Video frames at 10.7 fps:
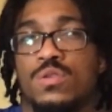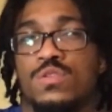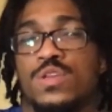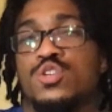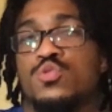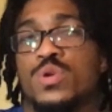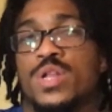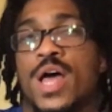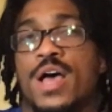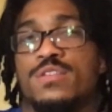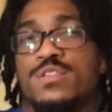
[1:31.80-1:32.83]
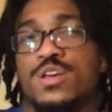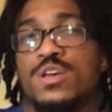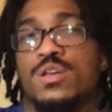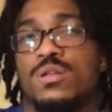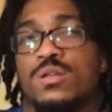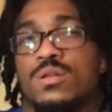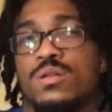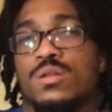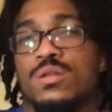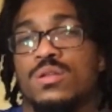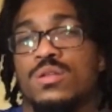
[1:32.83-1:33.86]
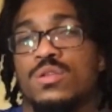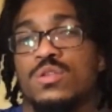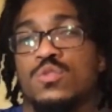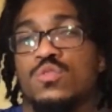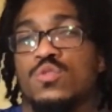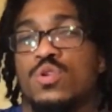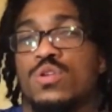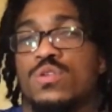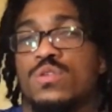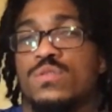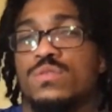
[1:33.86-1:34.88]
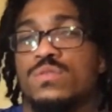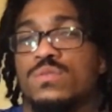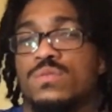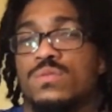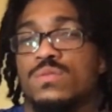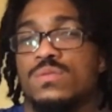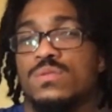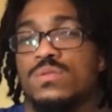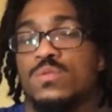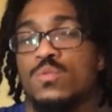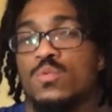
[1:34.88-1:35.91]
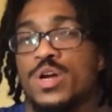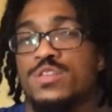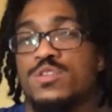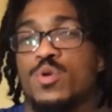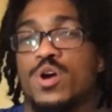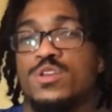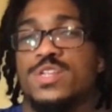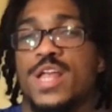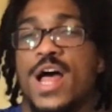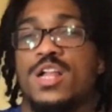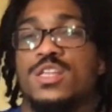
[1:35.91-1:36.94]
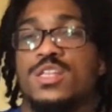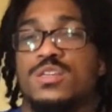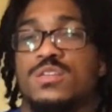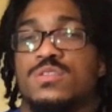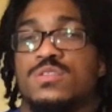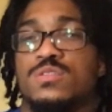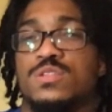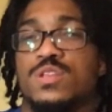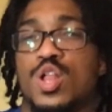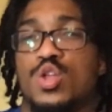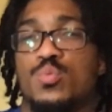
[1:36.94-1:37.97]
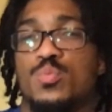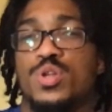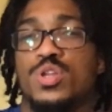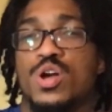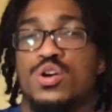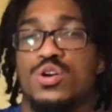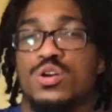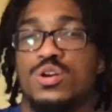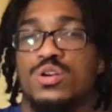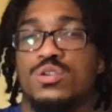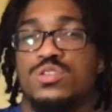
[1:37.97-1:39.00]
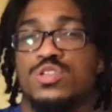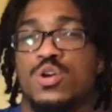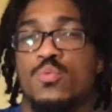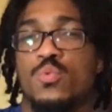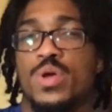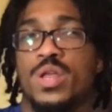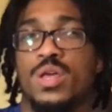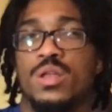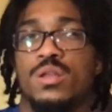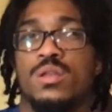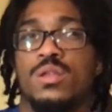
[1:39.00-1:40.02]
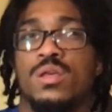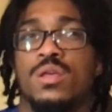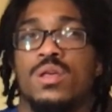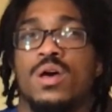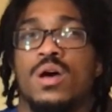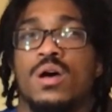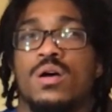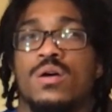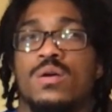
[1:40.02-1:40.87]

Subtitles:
said you realized that you sort of were into personalities a little bit younger. So when did um,